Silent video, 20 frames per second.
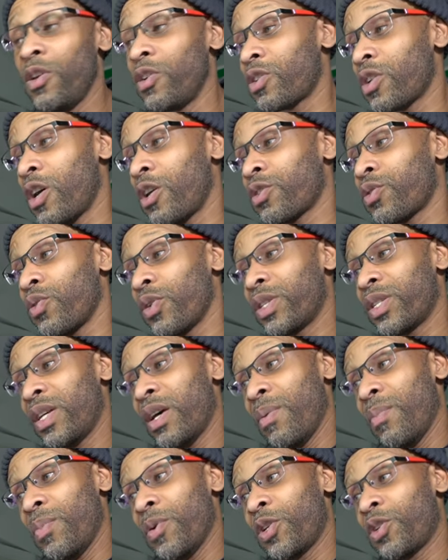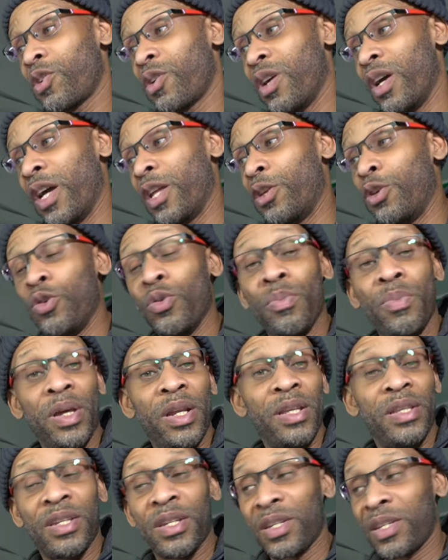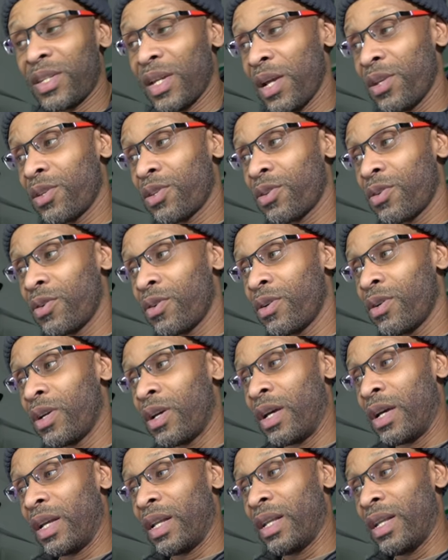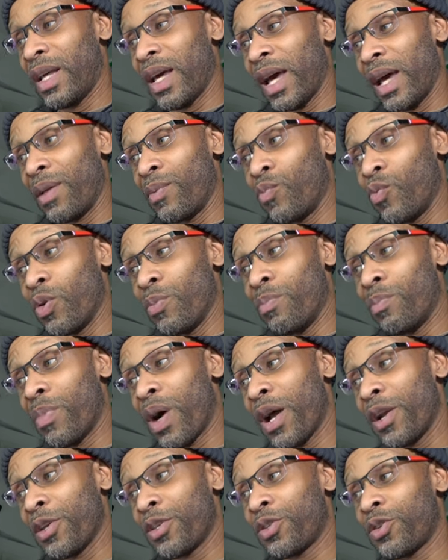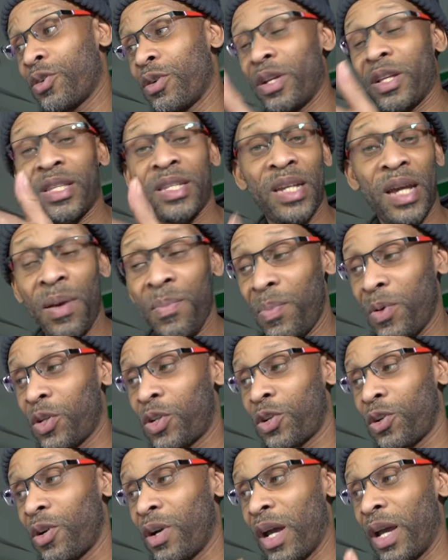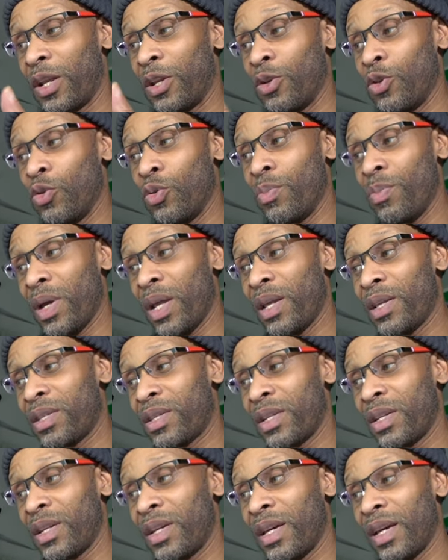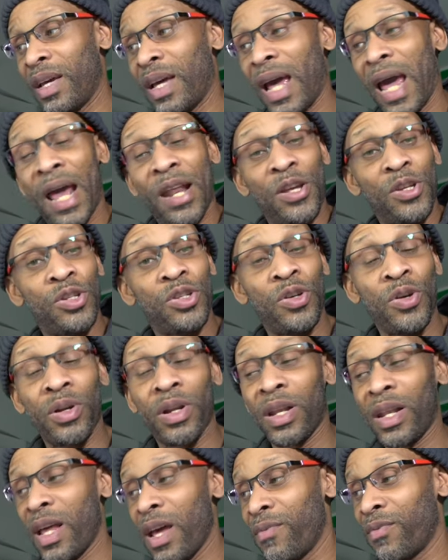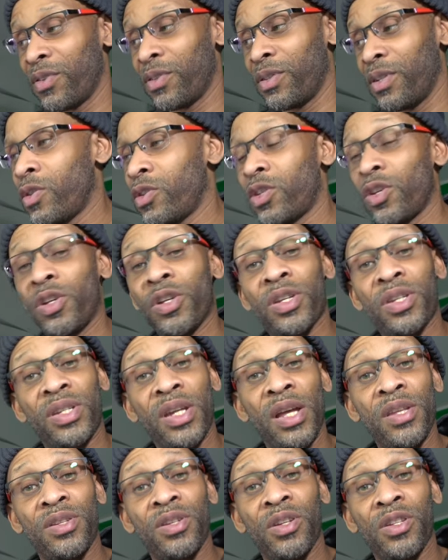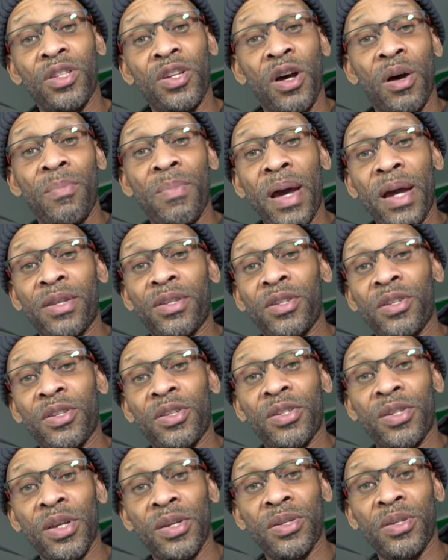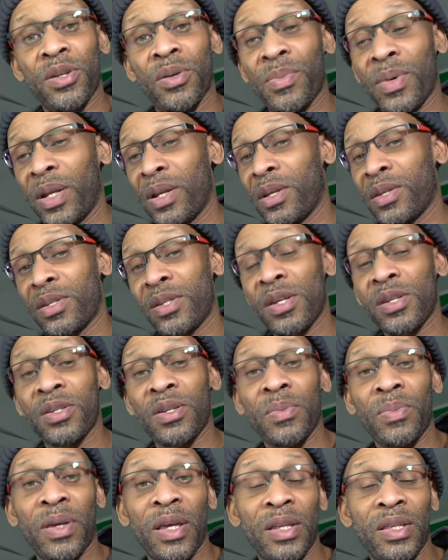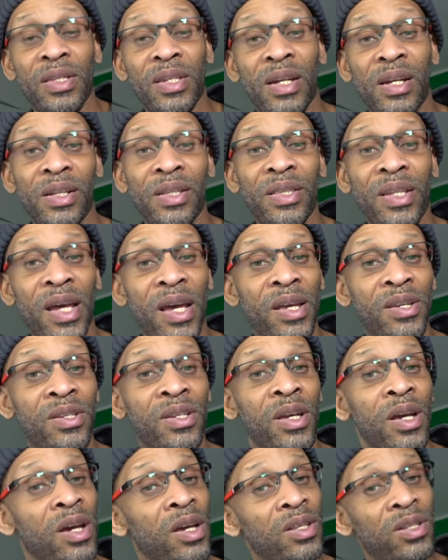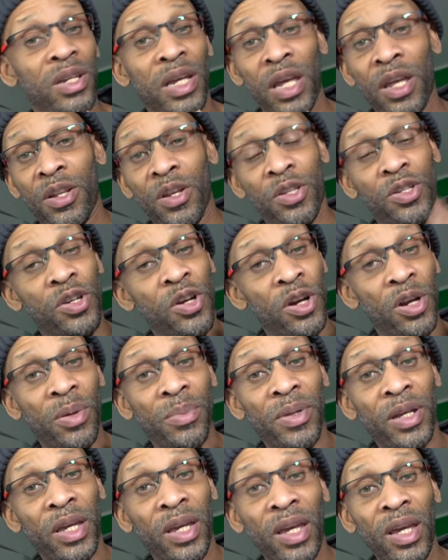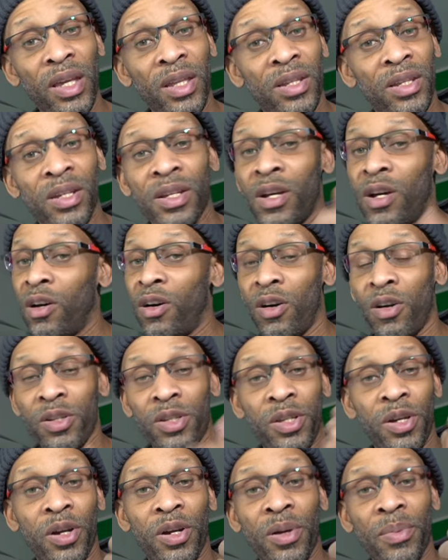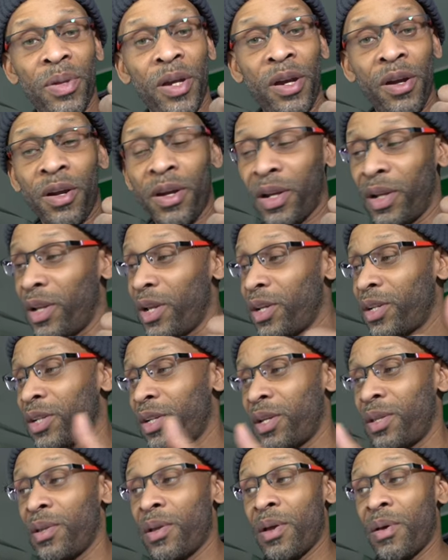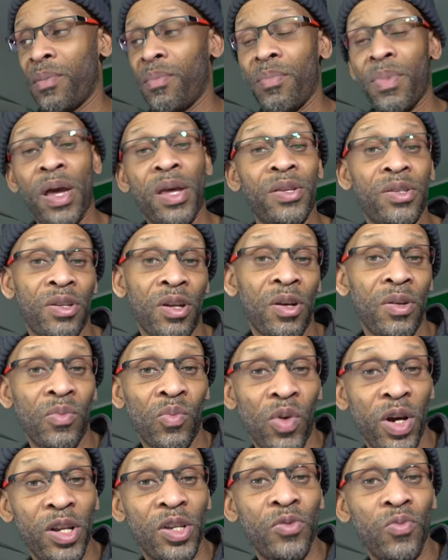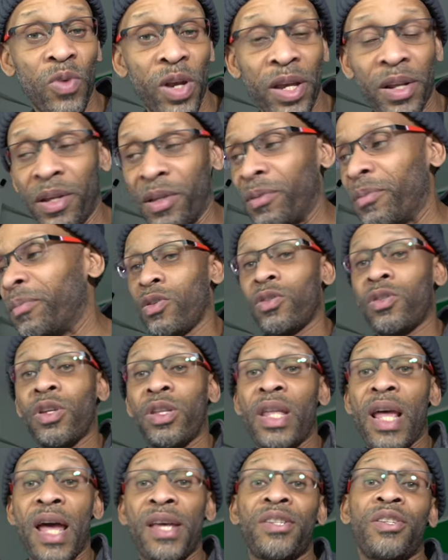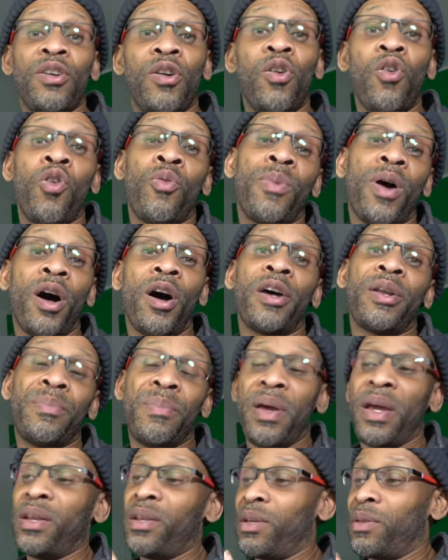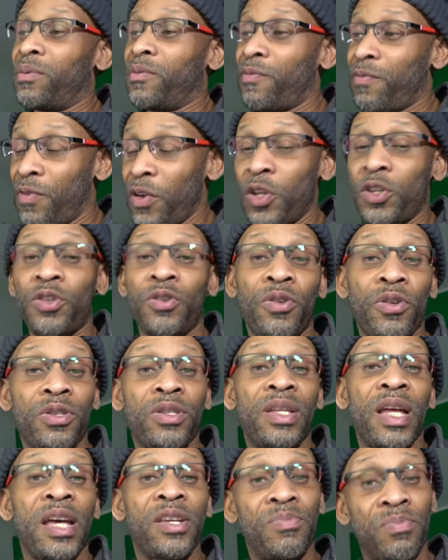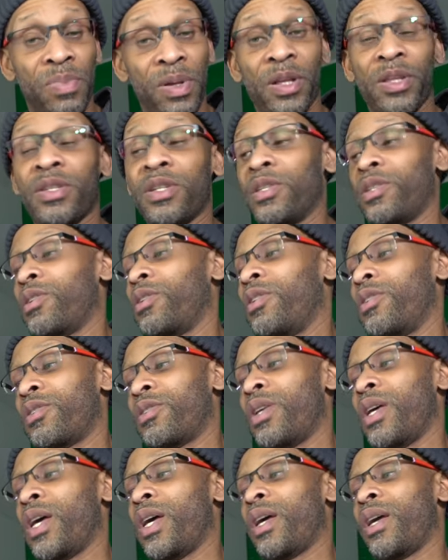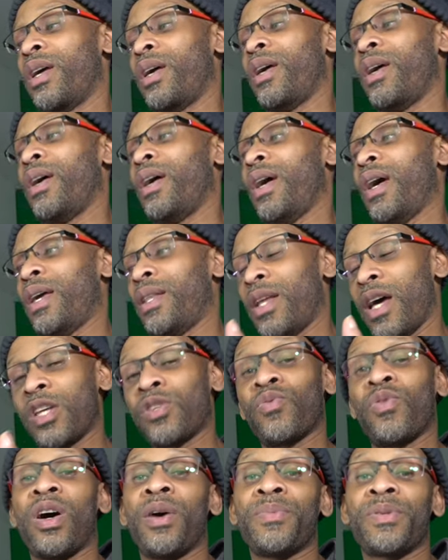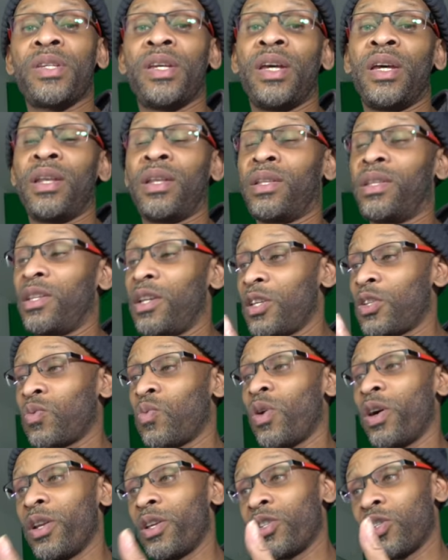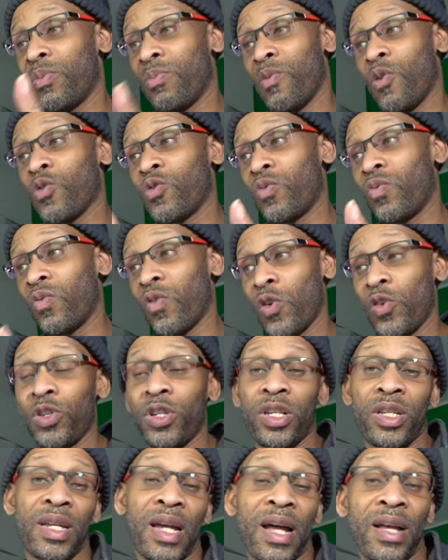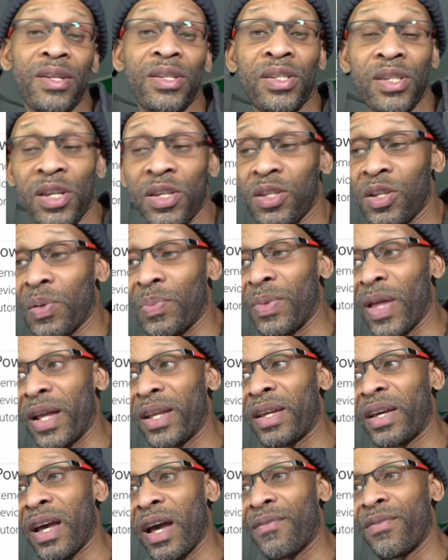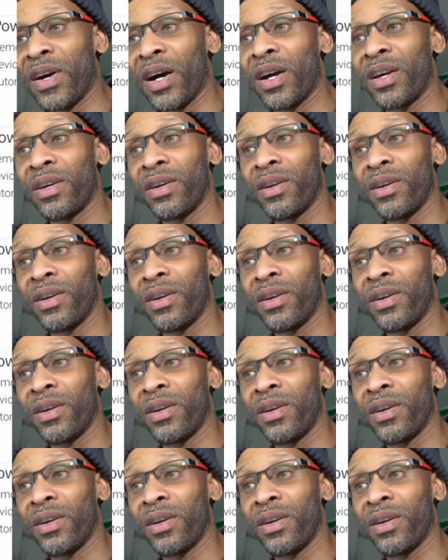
There's also a temperature and humidity sensor that would monitor the temperature and the humidity at a certain level. So the sensor talks back to the system, and the system can tell Nest to either turn up the heat or turn up the air condition based on what it's reading. So that's the home automated features that's built into this thing. And that's why I'm saying this one is the most versatile system that you have out